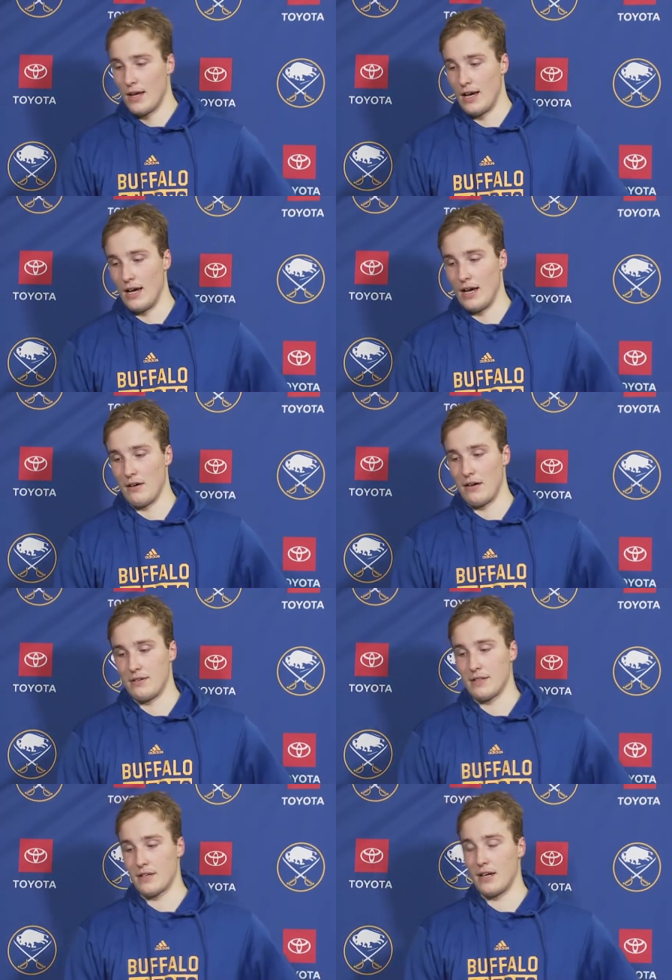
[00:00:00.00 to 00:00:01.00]
Uh, I
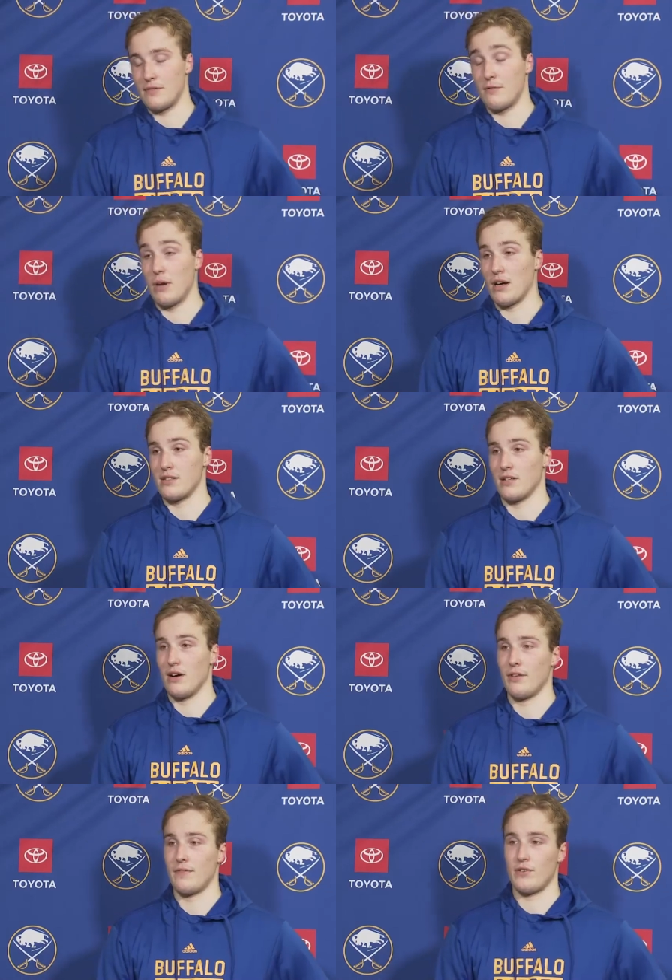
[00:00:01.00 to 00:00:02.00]
think the guys were boxing
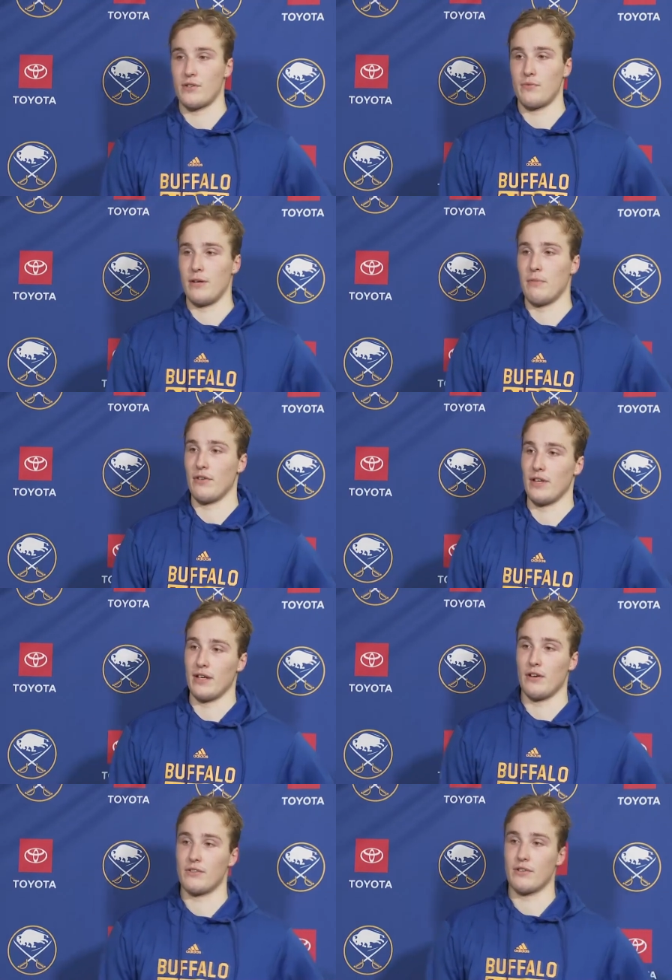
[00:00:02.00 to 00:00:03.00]
out. If there was a rebound,
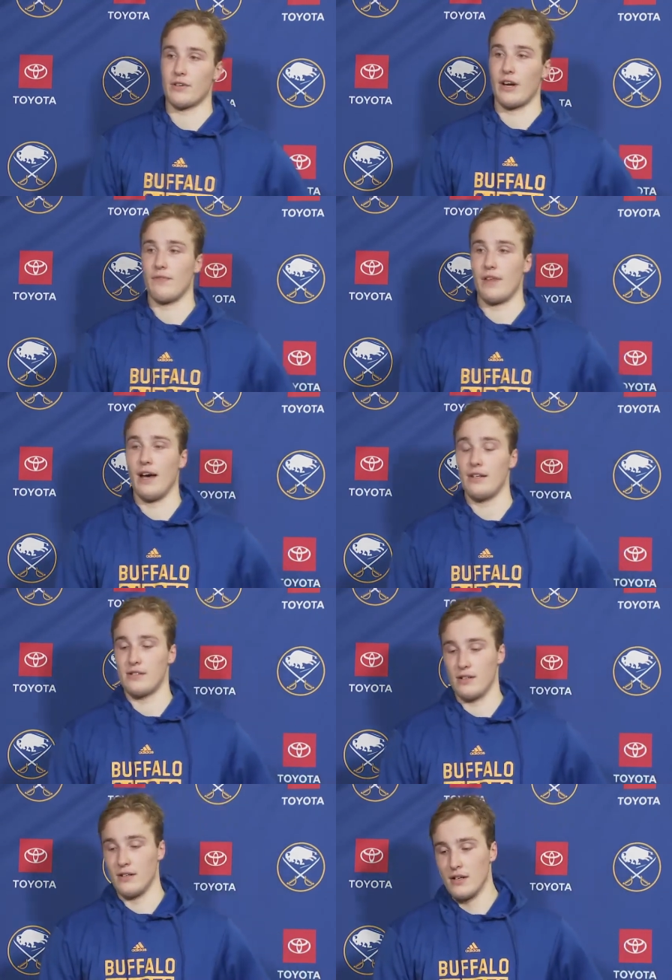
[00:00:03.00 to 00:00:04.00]
they, you know, took care of that.
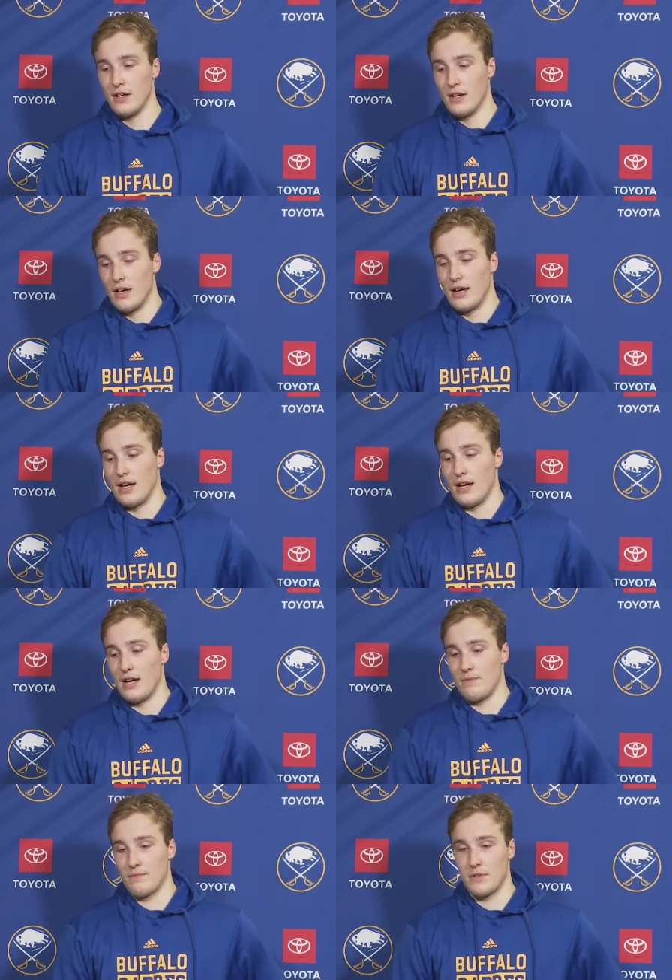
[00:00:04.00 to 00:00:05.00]
So,
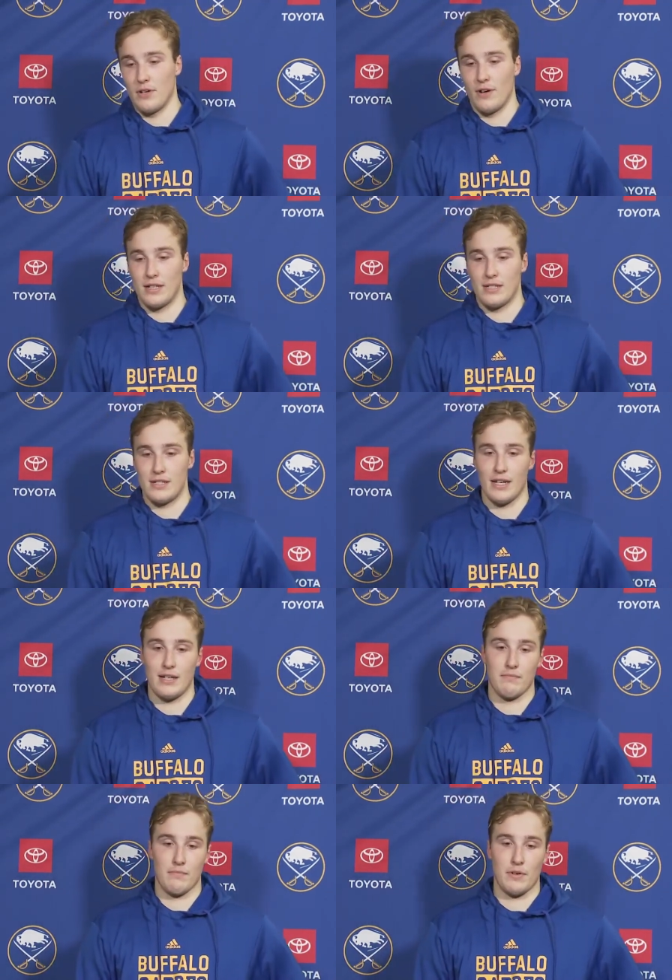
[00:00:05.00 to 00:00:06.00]
uh, you know, as I
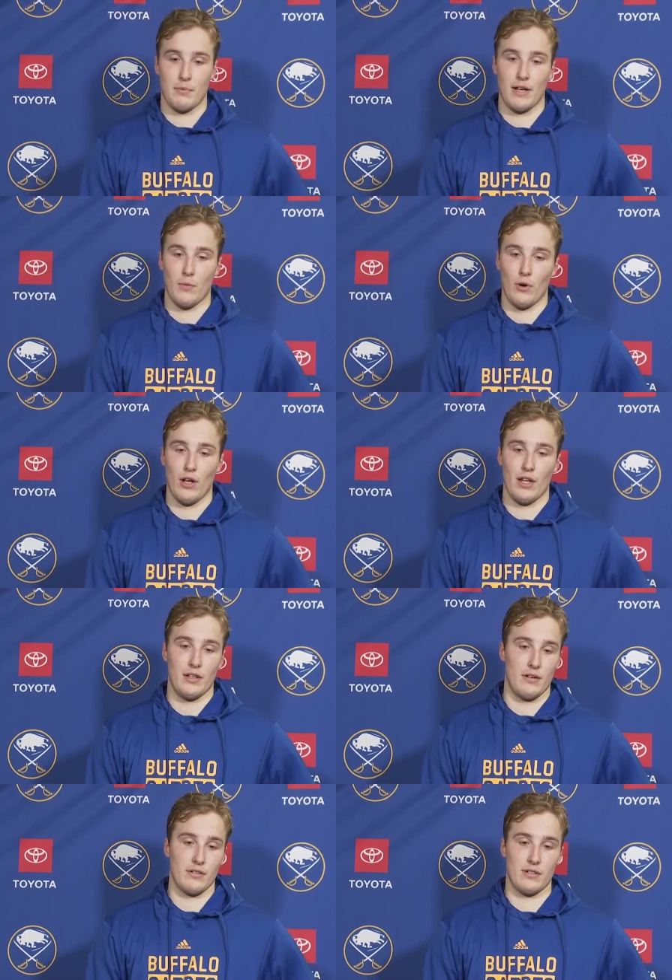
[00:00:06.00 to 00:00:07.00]
said, we played well,
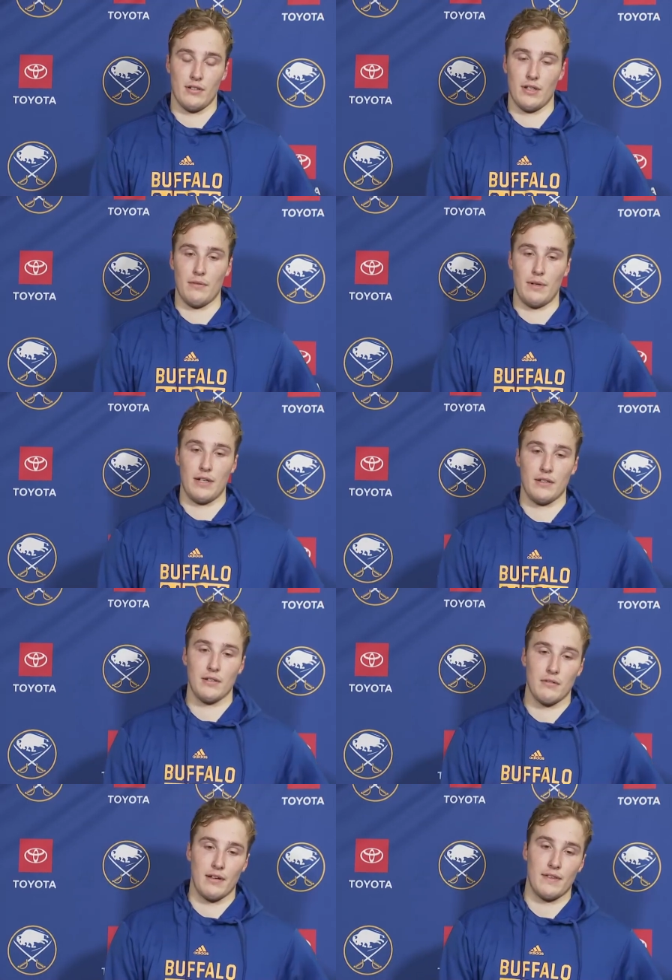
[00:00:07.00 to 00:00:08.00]
and there was, you know, they we
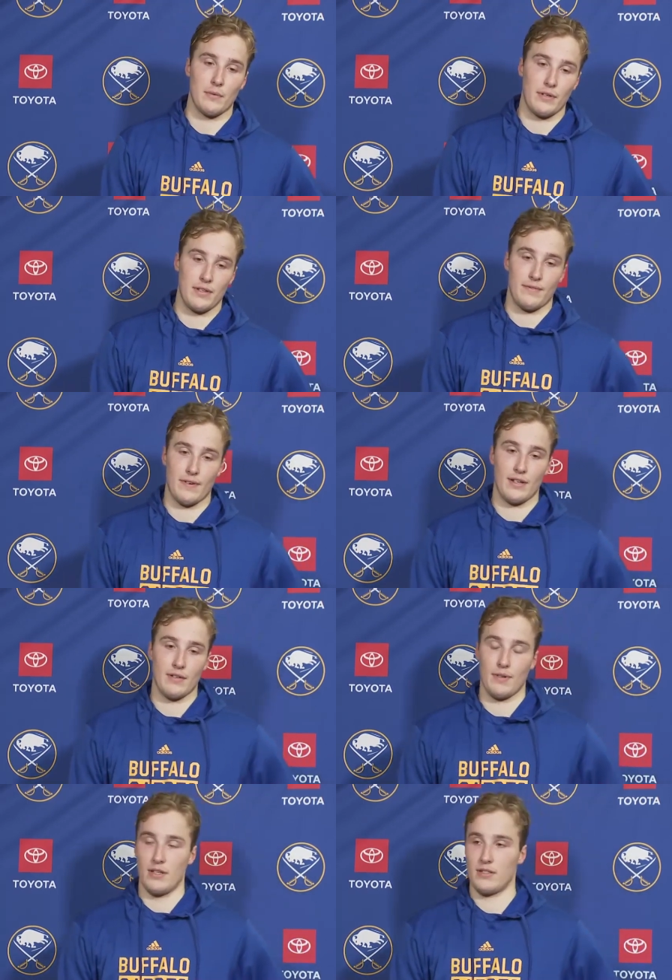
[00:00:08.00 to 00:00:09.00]
I think we
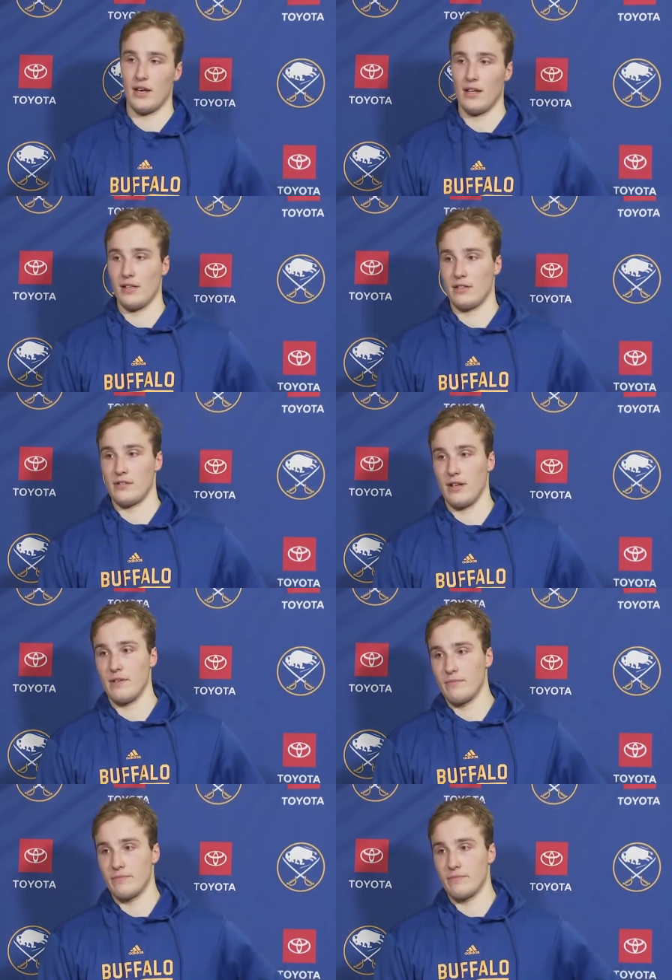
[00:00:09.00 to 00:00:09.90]
defended really solidly today.